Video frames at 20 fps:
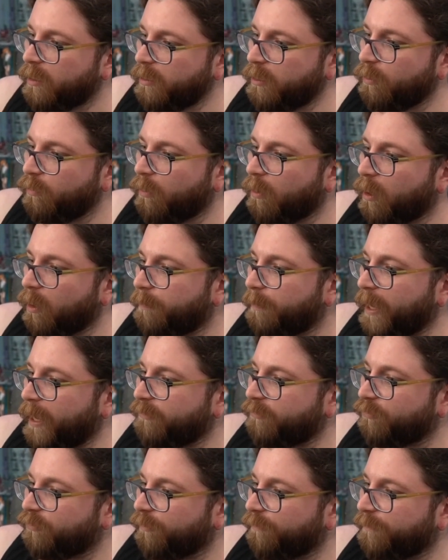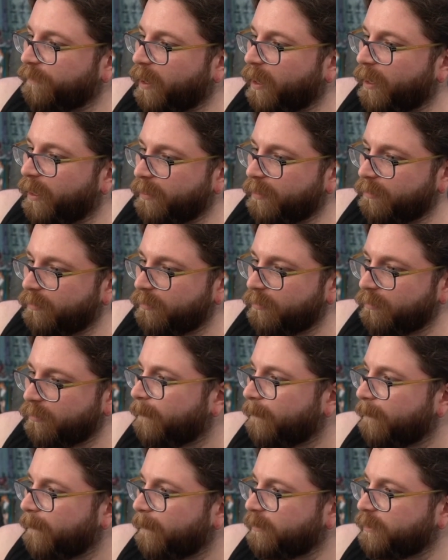You are petrified.
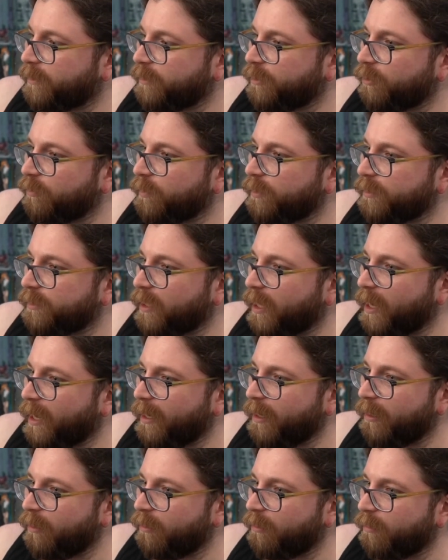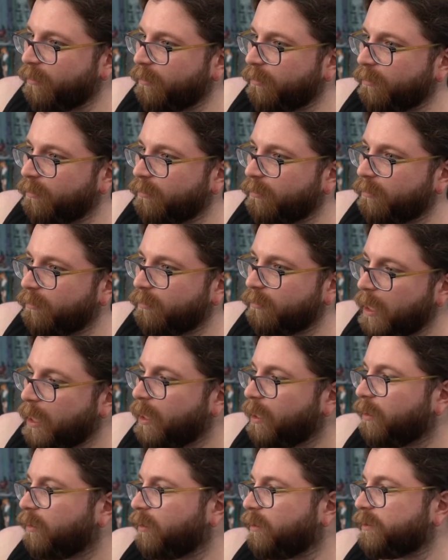This is your entire...
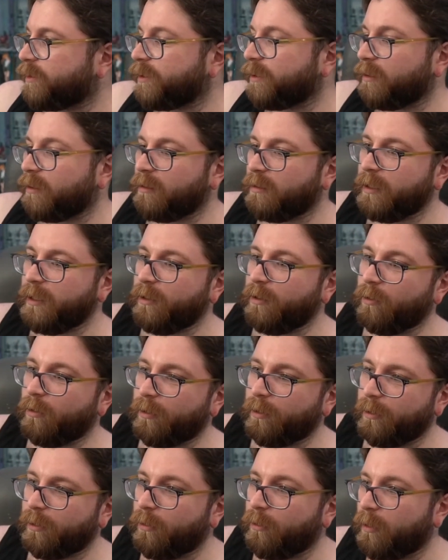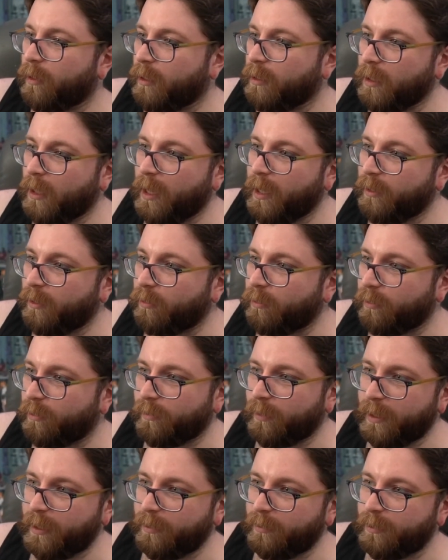Listen, Alien Order, or Align
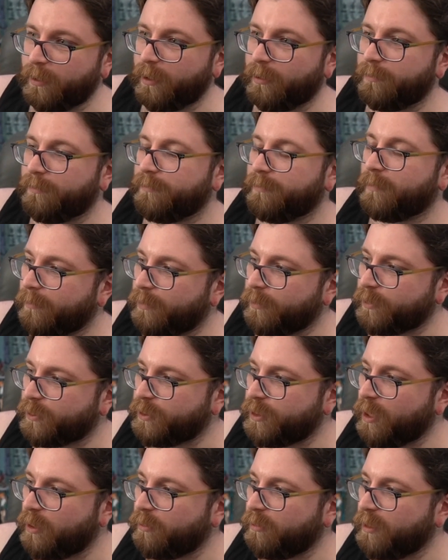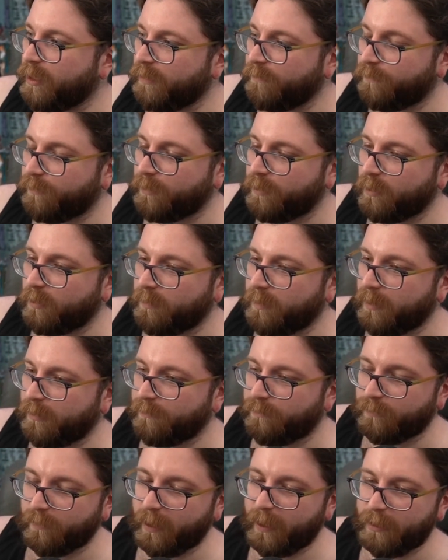Order, I don't know. There's no need for you to be
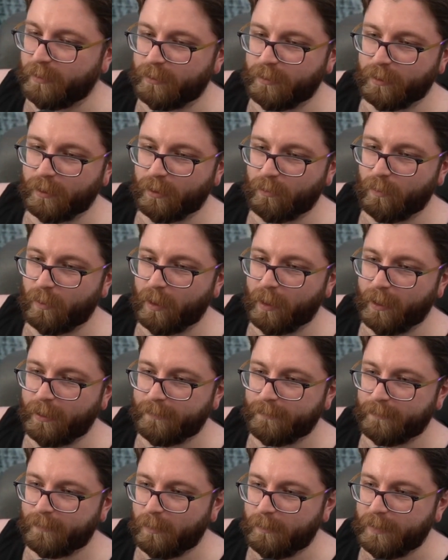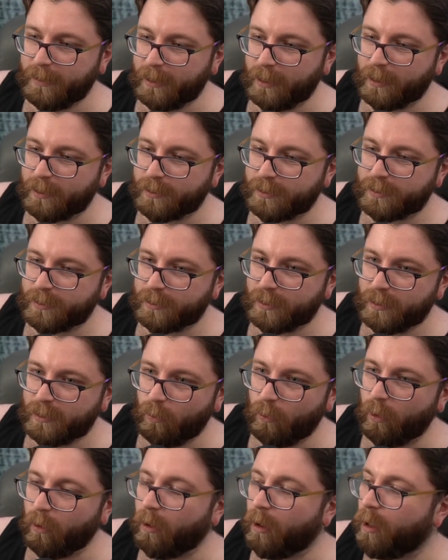afraid. You know why? Because
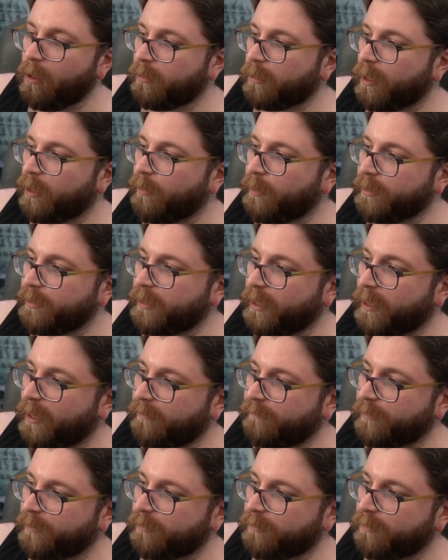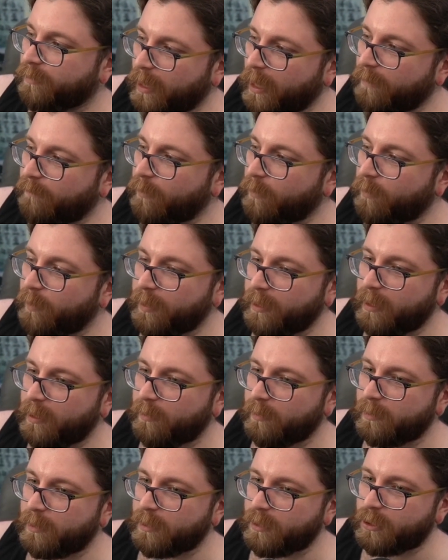we're all going to heaven. Everyone
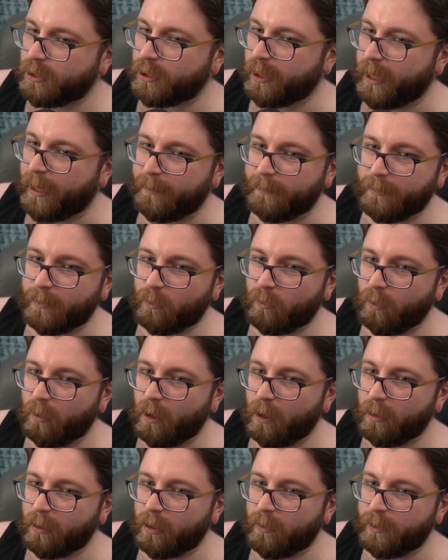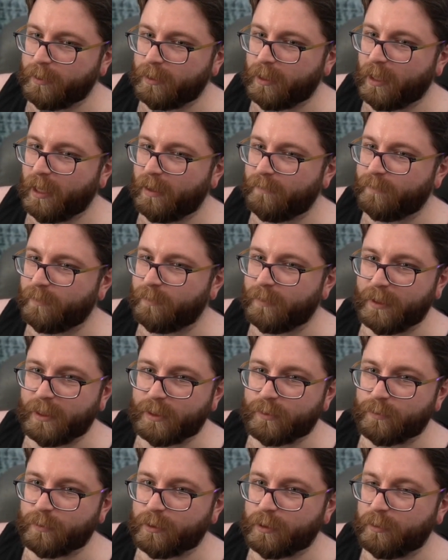here in this chat, we're all going to heaven
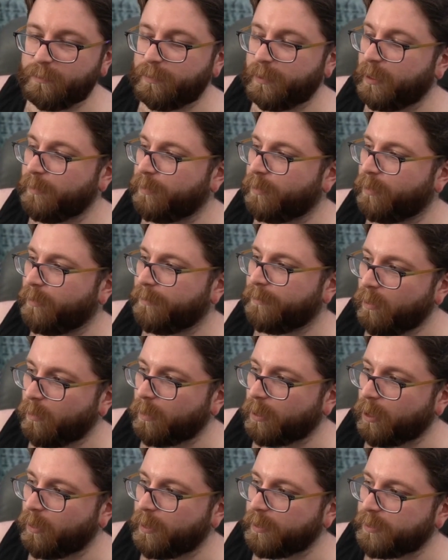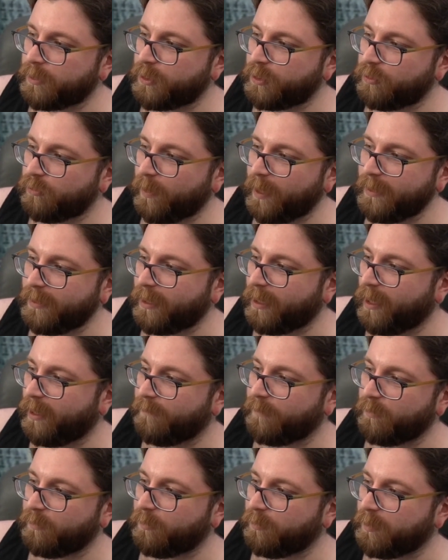because we're good people. We're going straight to
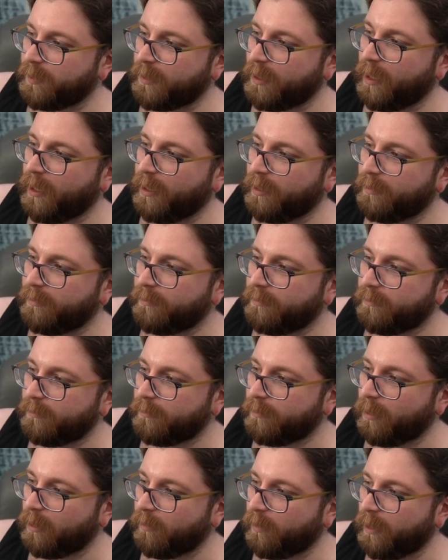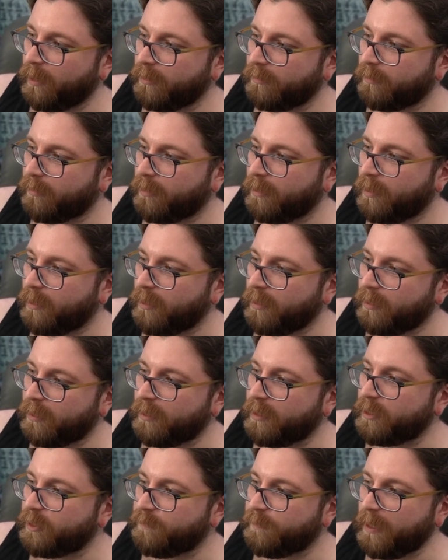heaven when we die. All right?
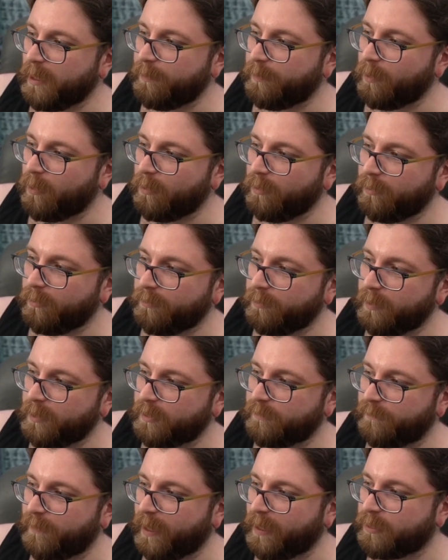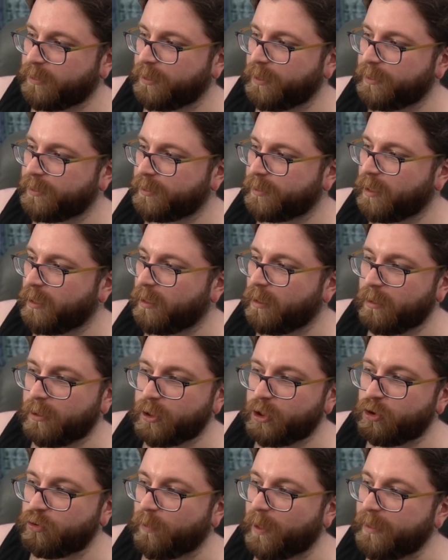These people, these fascies,
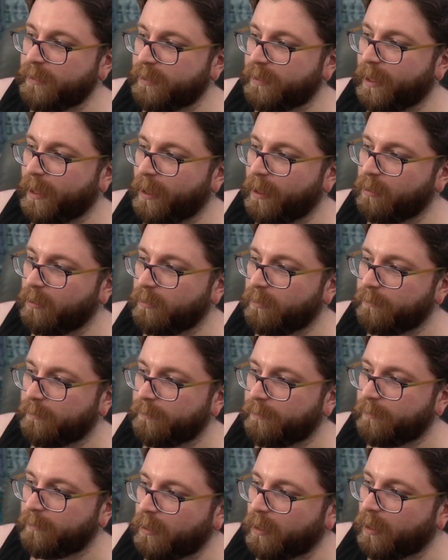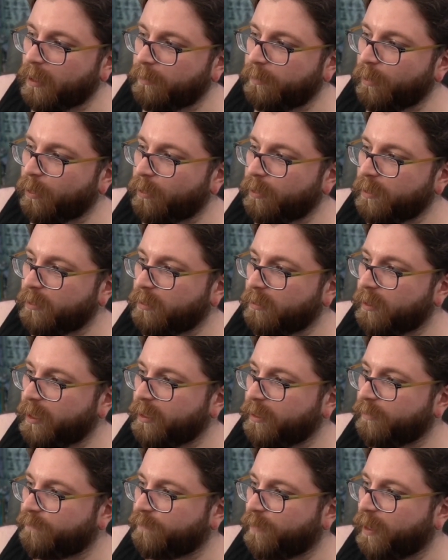straight to hell. Gonna burn in the
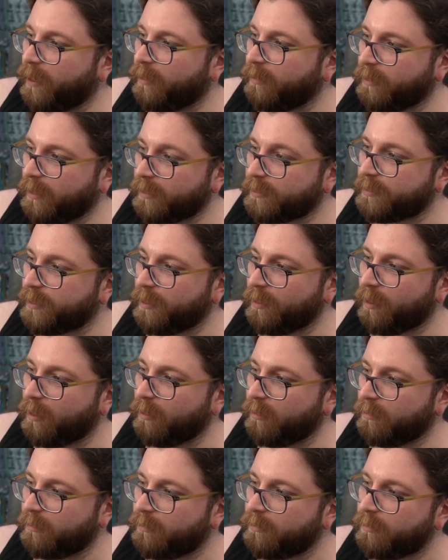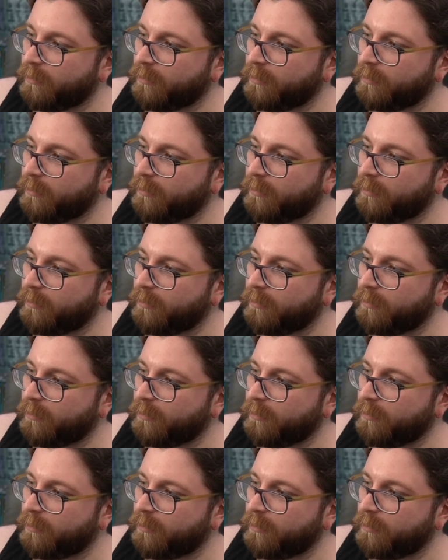lake of fire. Yes, they are.